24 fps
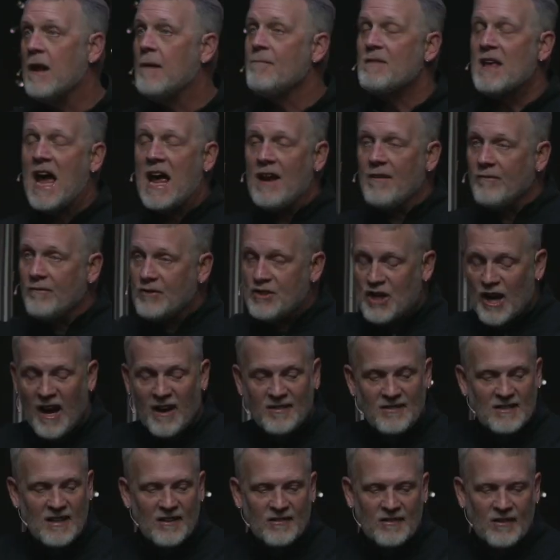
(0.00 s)
and
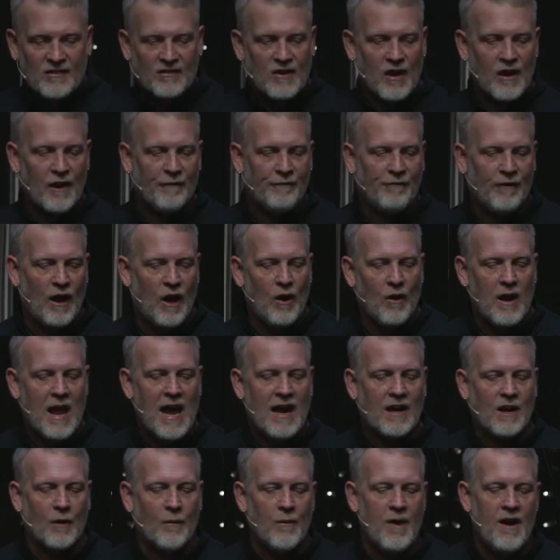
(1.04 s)
justice is going to flow like
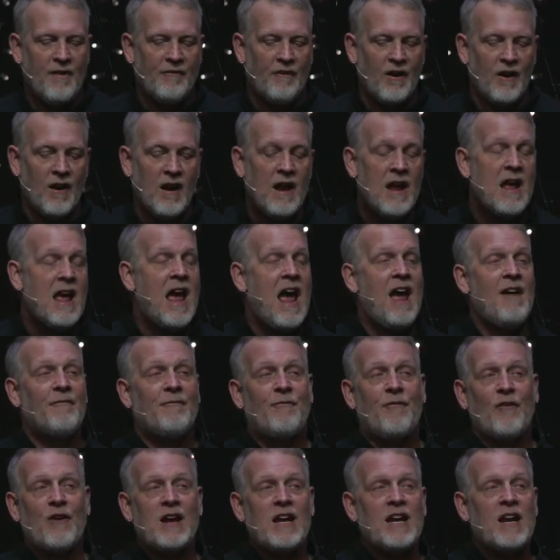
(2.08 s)
a river, and
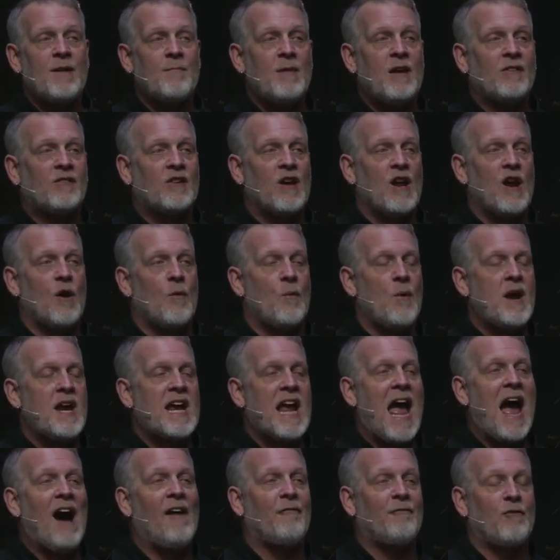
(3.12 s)
freedom is going to ring
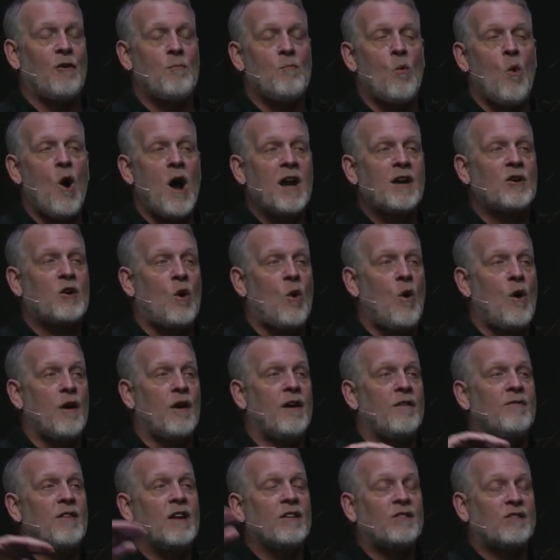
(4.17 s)
out from one corner
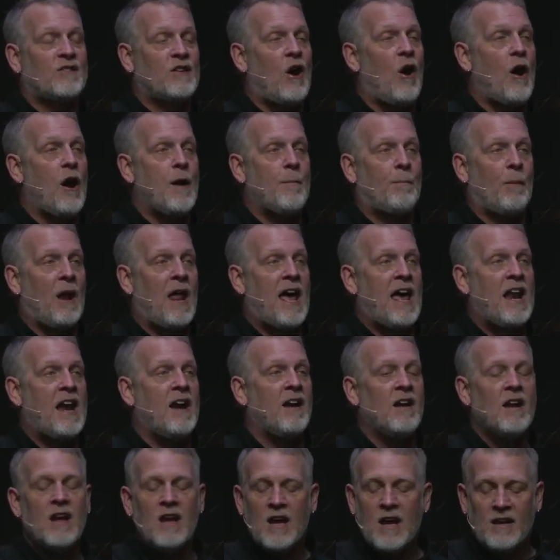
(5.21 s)
of this sorry planet
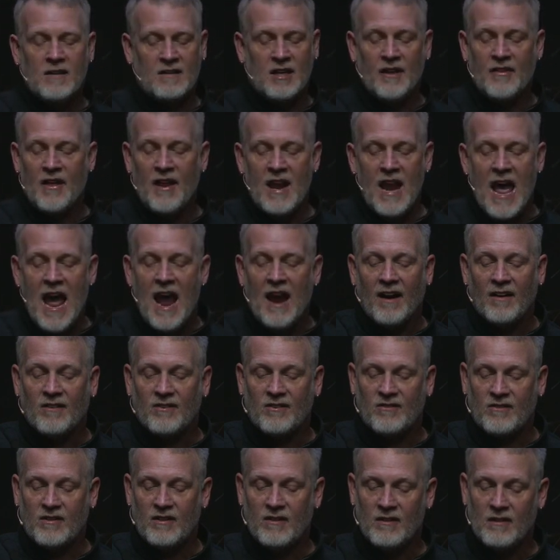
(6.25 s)
to the
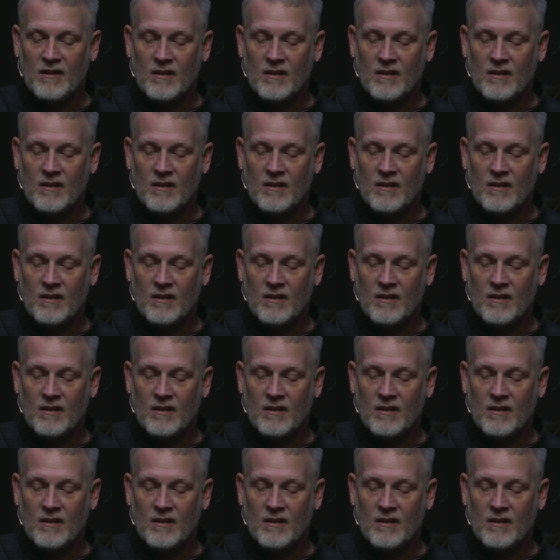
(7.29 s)
next.